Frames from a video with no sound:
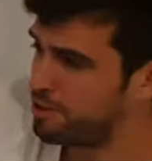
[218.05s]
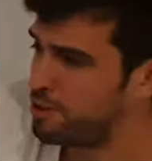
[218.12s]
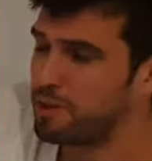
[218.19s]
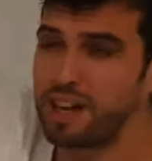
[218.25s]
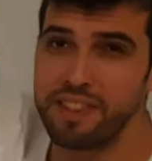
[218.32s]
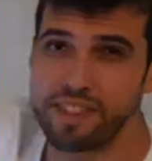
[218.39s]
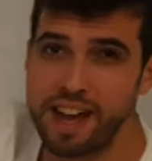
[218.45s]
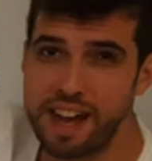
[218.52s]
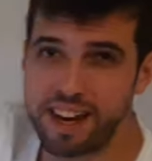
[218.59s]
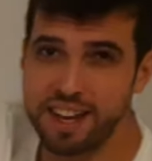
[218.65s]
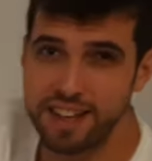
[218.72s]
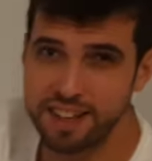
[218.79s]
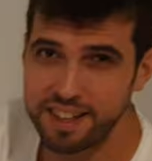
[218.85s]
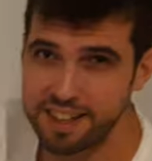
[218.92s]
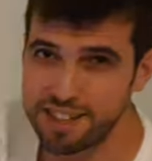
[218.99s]
You can die.
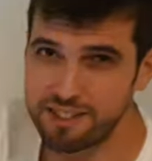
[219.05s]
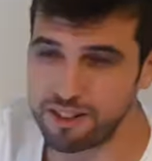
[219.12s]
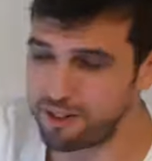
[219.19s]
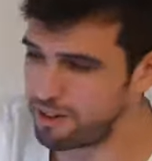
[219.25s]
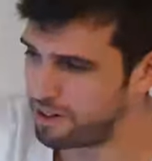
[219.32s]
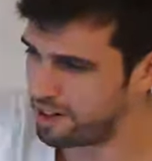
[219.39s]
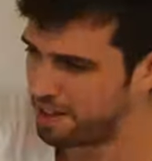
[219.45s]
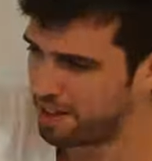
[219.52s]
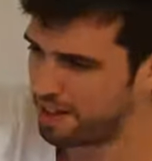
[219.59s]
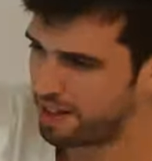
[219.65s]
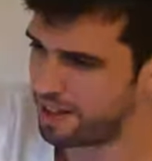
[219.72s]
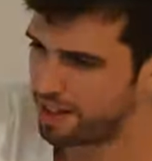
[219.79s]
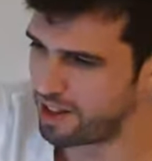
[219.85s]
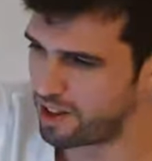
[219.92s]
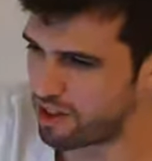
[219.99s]
So
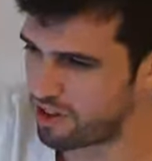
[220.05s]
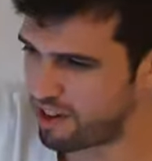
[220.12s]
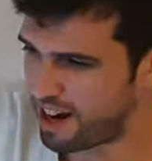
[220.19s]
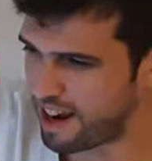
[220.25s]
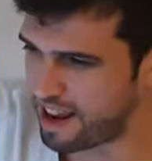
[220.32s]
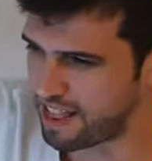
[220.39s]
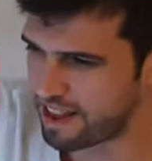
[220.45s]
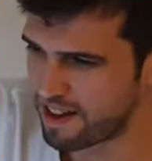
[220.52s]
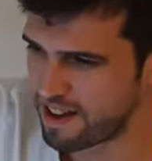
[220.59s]
don't try it.